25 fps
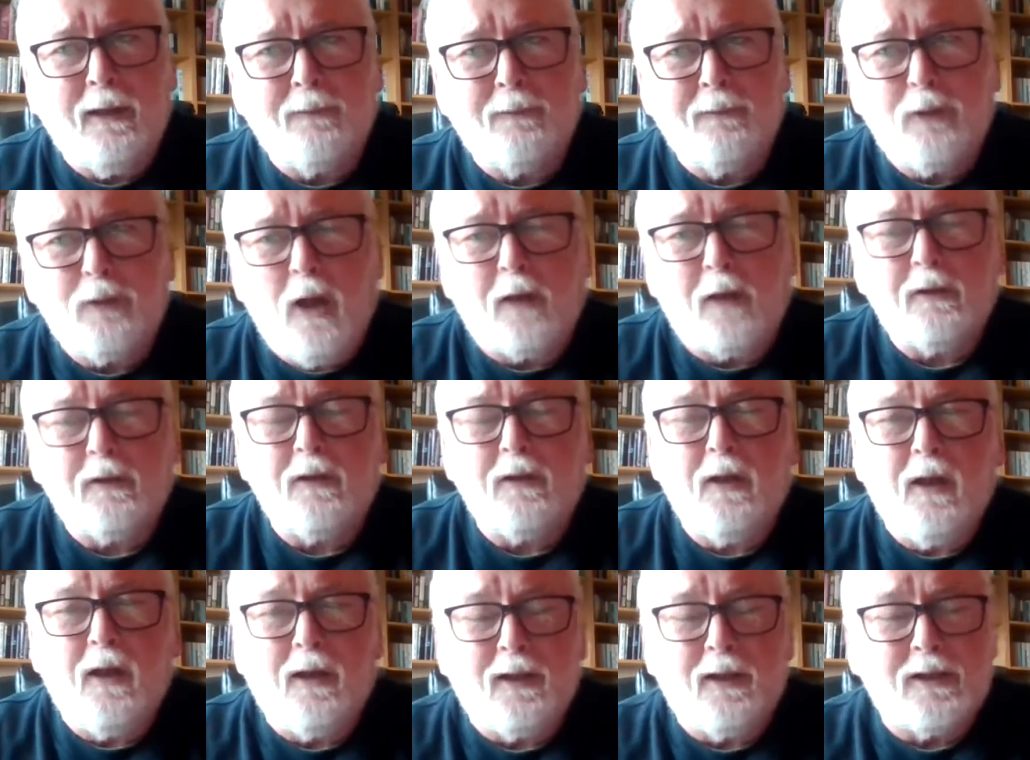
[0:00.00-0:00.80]

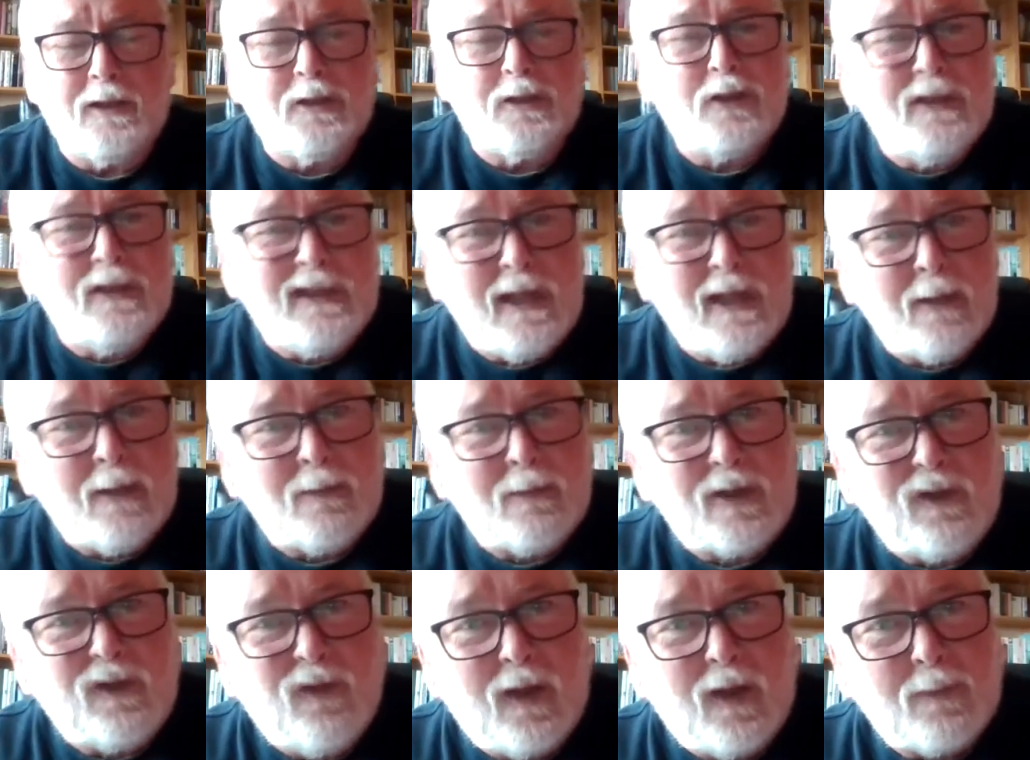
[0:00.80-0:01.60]
doctor, I think it's
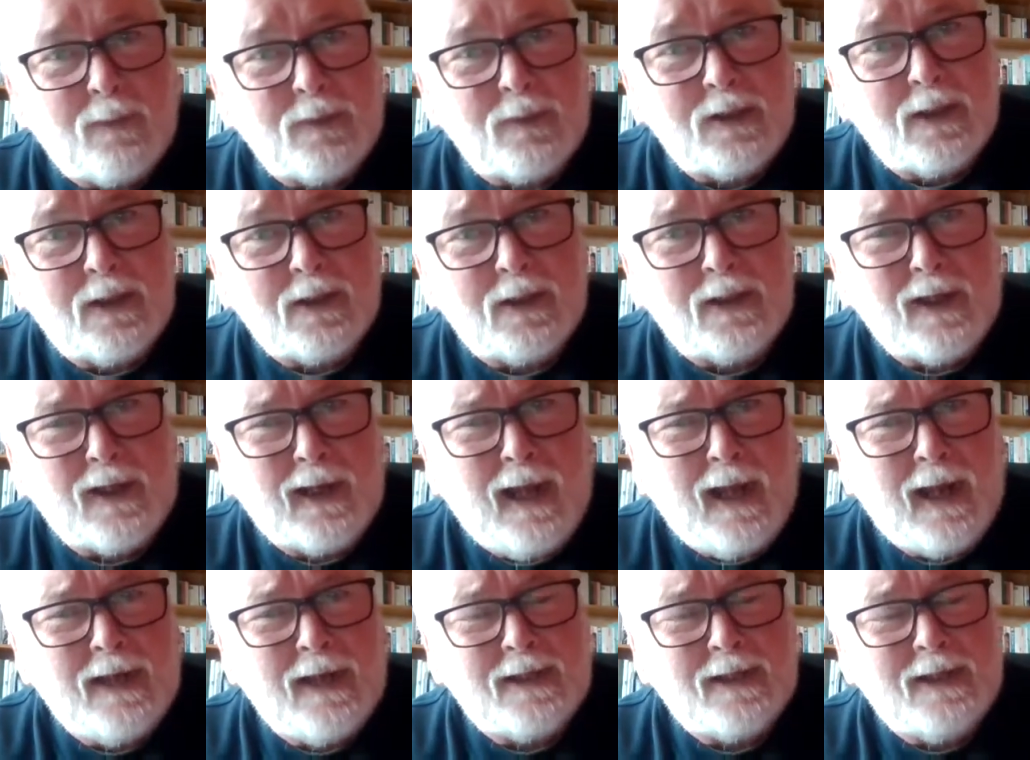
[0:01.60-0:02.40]
James Phillips, the
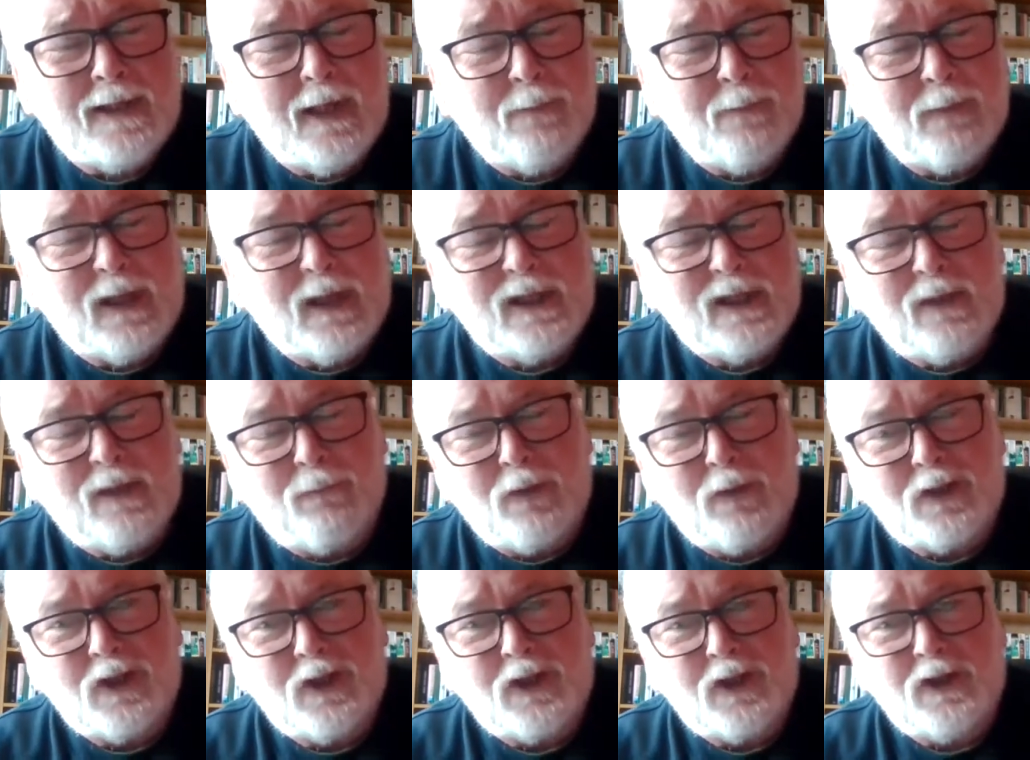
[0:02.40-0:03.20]
guy's name. He's a
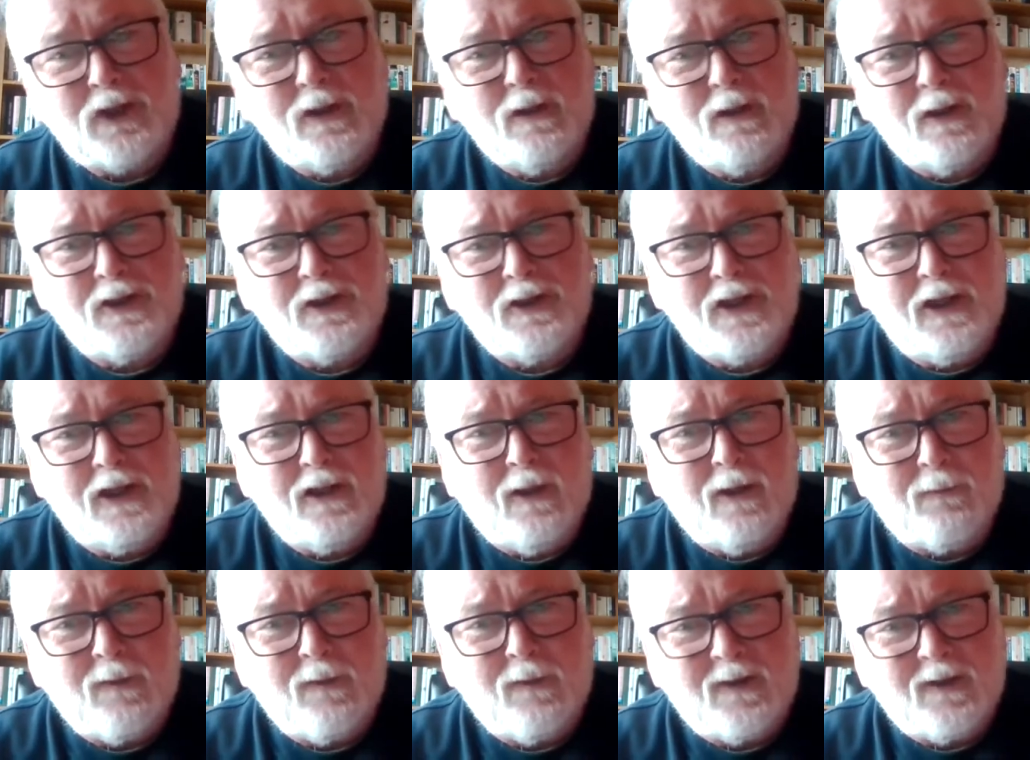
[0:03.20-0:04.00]
physician, a
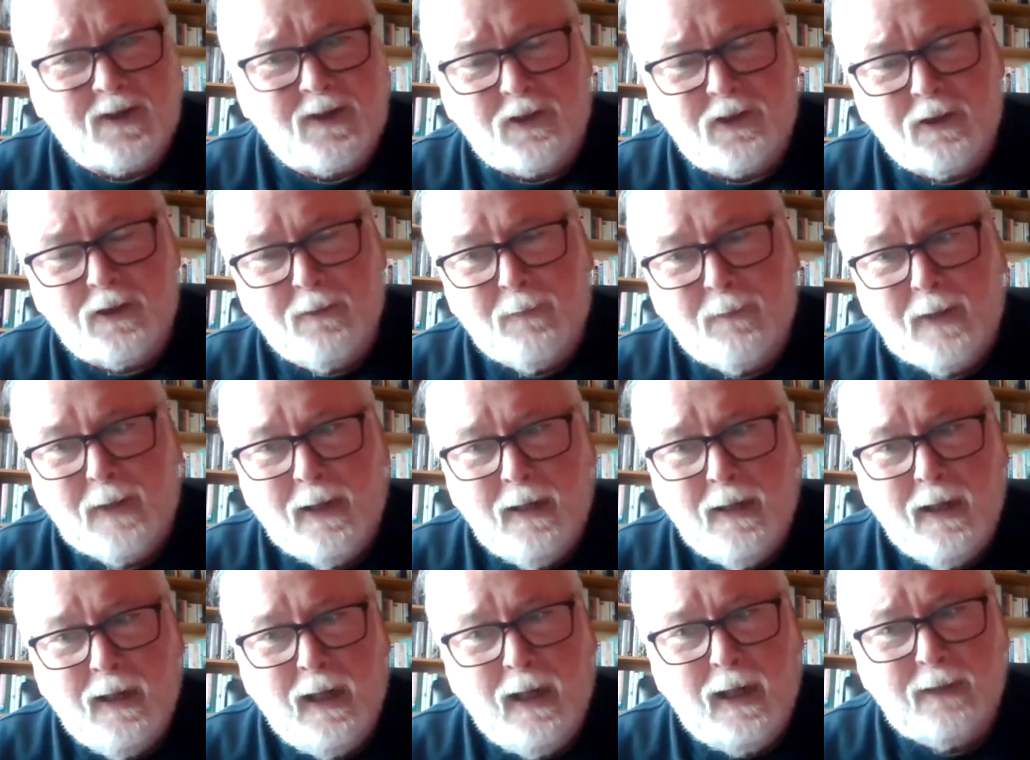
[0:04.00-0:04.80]
senior physician
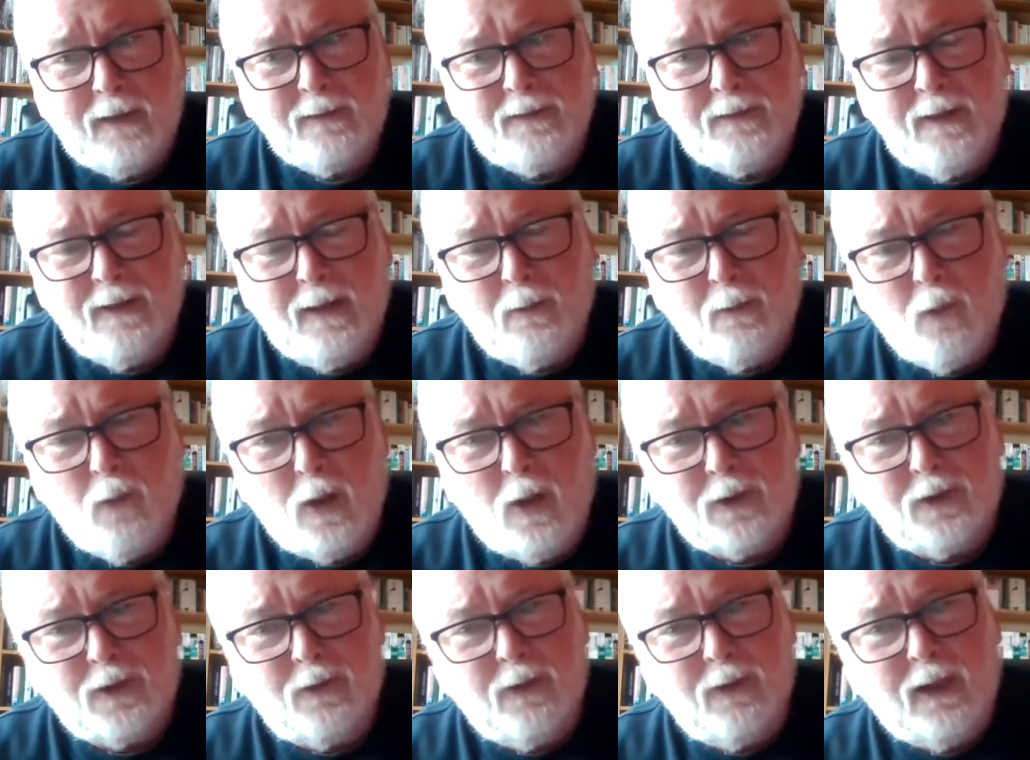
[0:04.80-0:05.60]
at
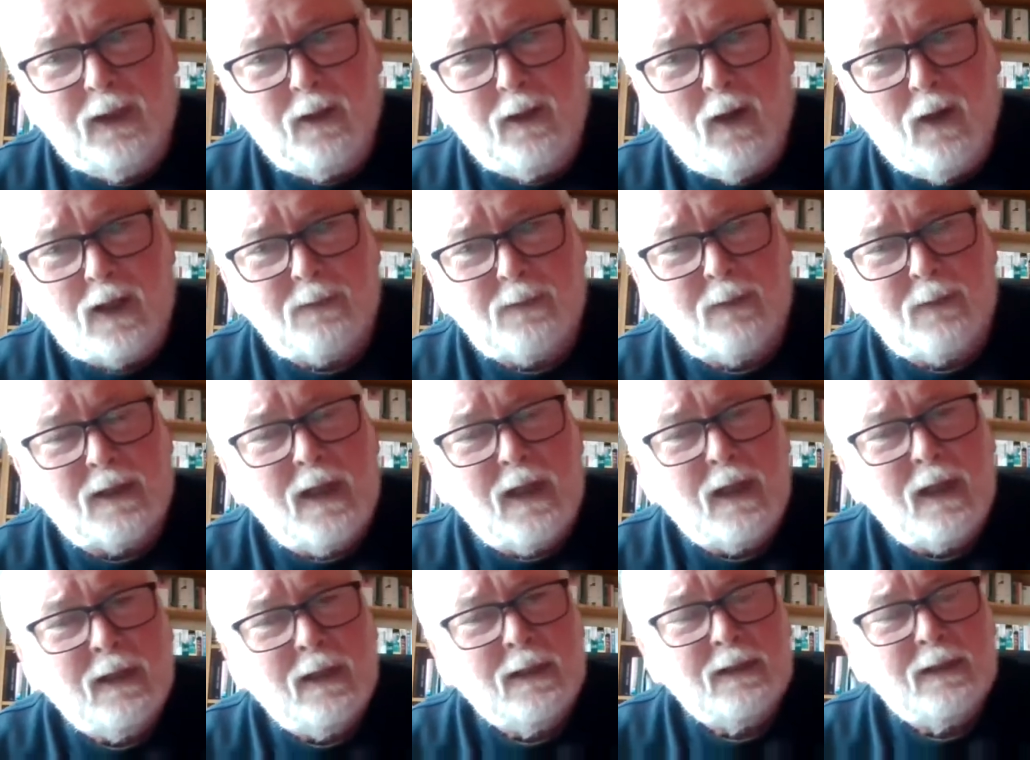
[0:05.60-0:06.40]
Walter Reed Hospital,
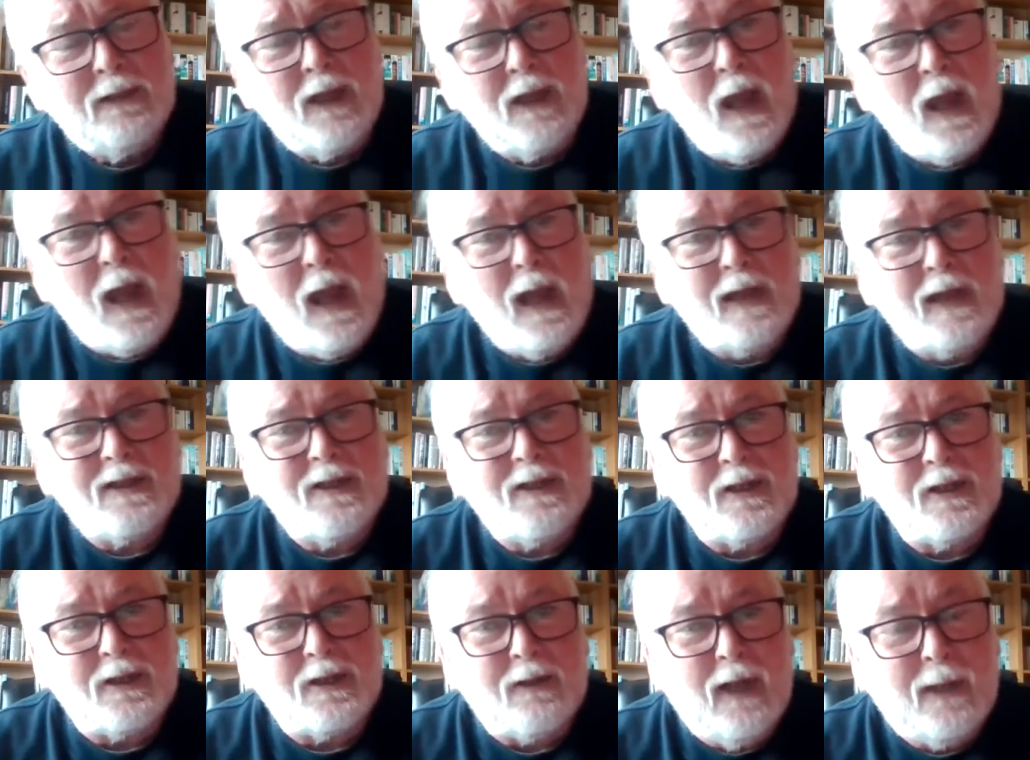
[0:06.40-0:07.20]
has
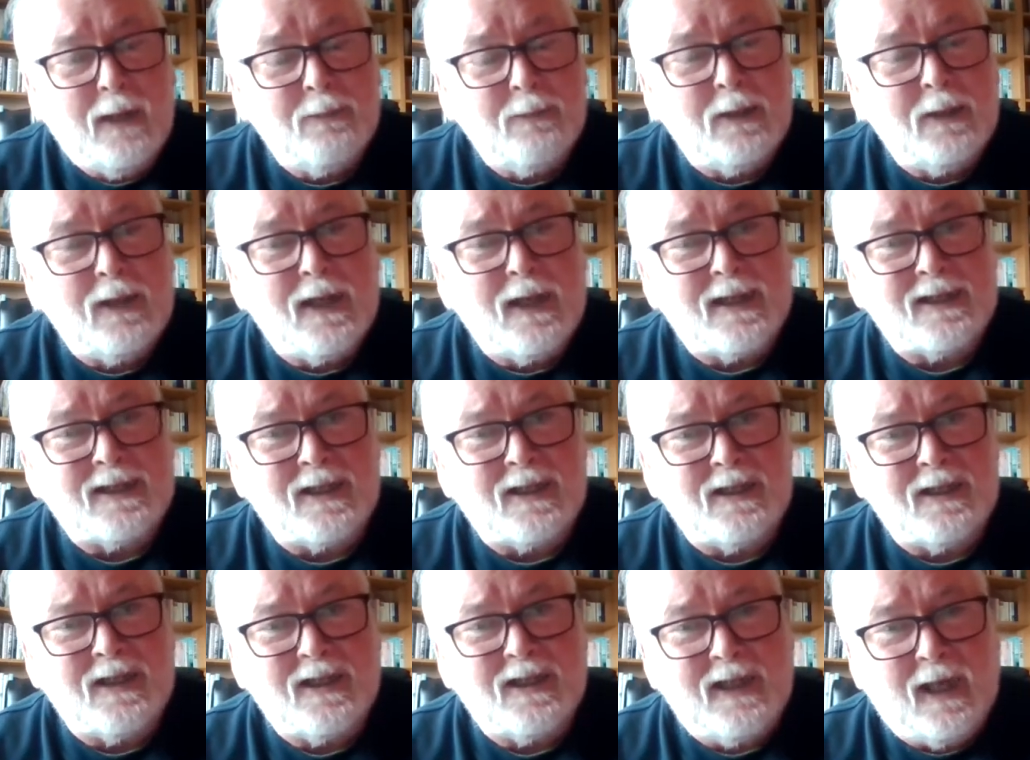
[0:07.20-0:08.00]
described it as
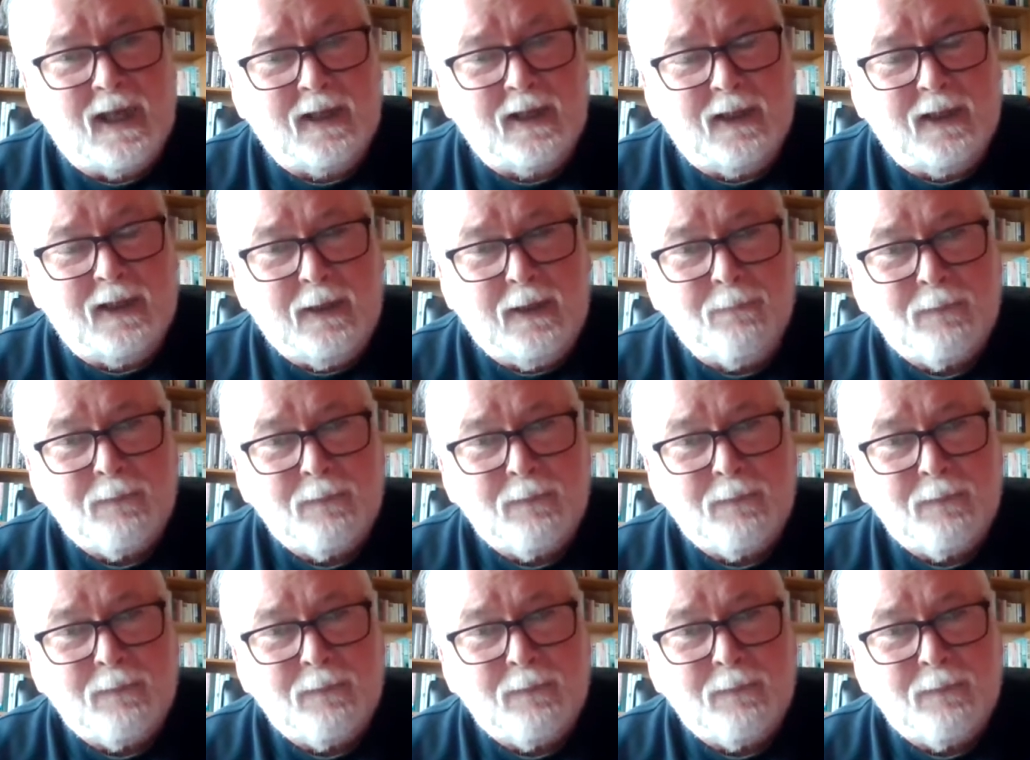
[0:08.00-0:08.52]
insanity.